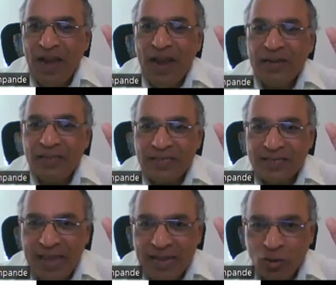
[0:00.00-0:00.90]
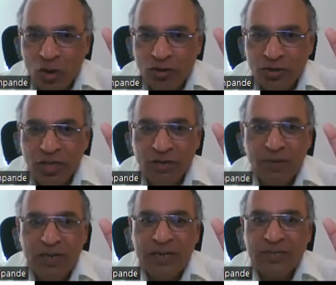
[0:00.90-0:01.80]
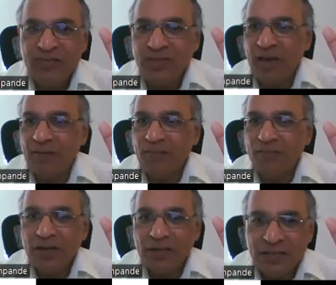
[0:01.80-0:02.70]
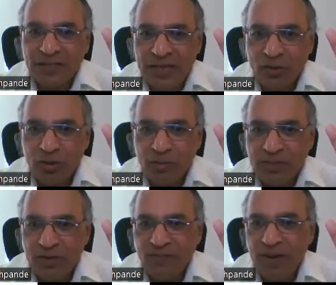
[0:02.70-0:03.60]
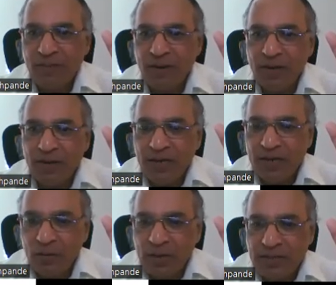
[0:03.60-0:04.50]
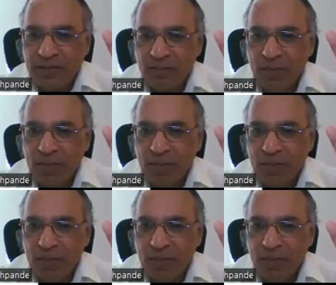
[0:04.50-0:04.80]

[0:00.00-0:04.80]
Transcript: and this axon terminal is there. This is actually the muscle fiber. Here you can see the